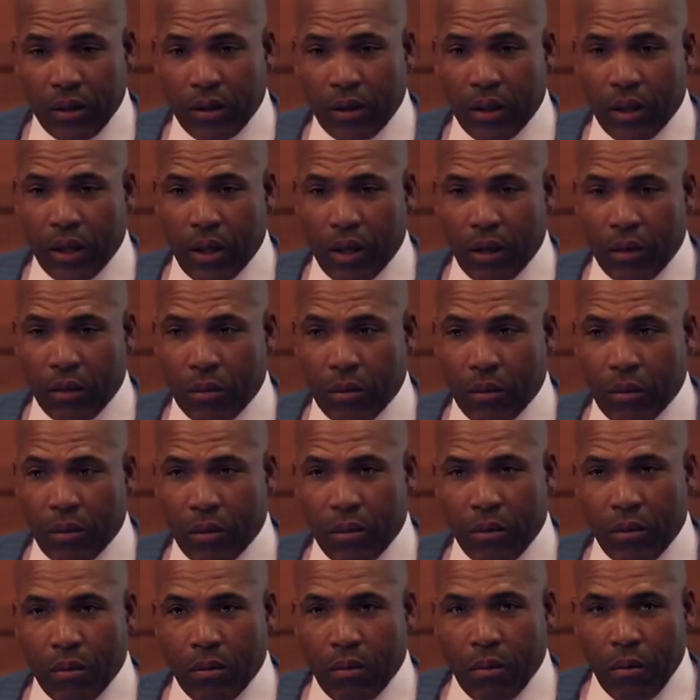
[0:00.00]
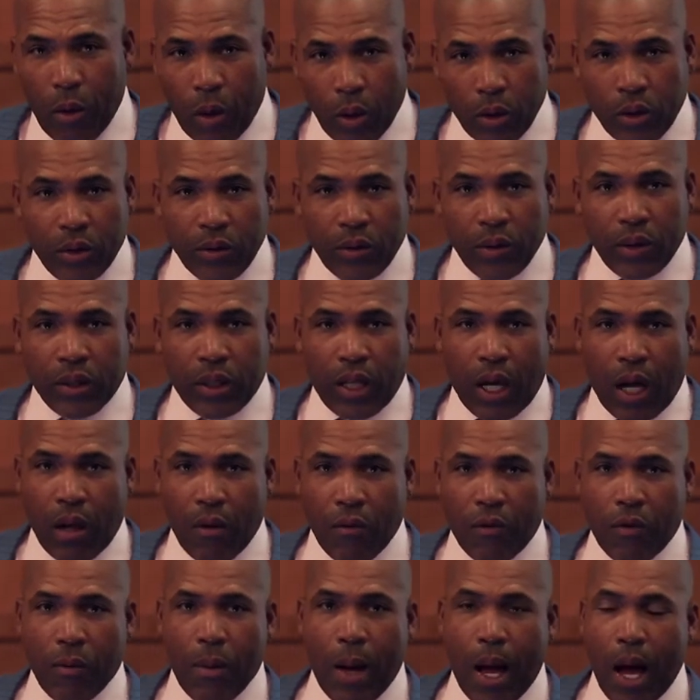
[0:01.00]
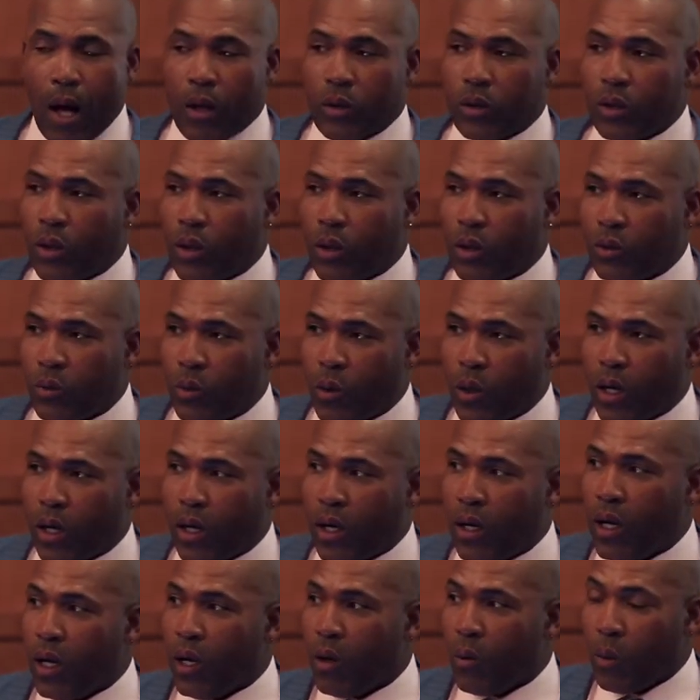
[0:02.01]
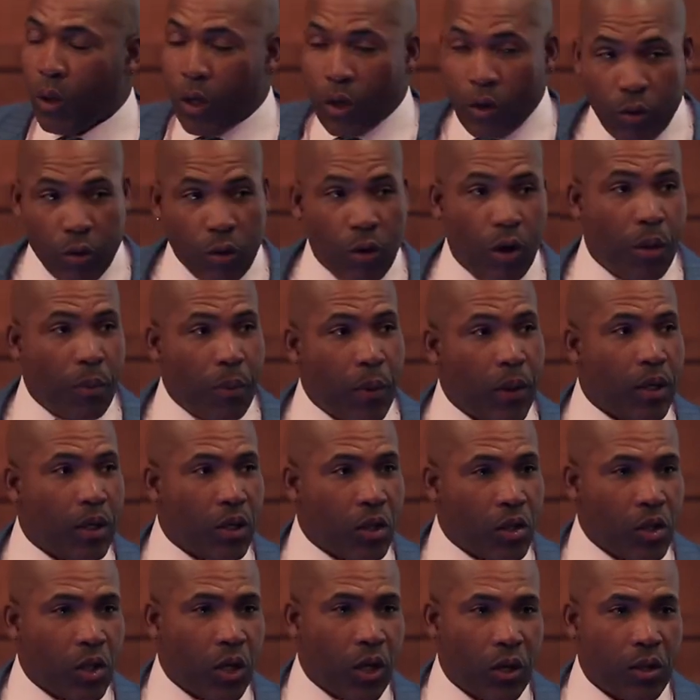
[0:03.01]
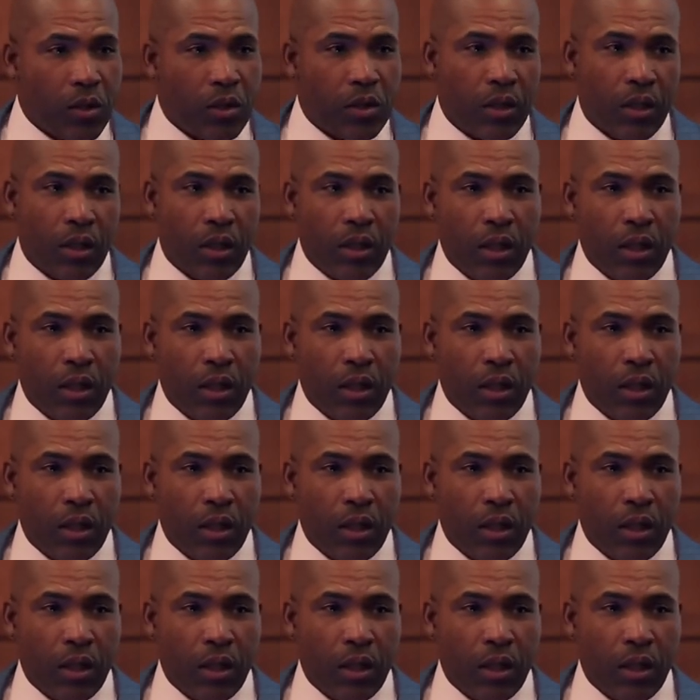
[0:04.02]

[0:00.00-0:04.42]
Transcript: You know, most of us came from households where we grew up in the church.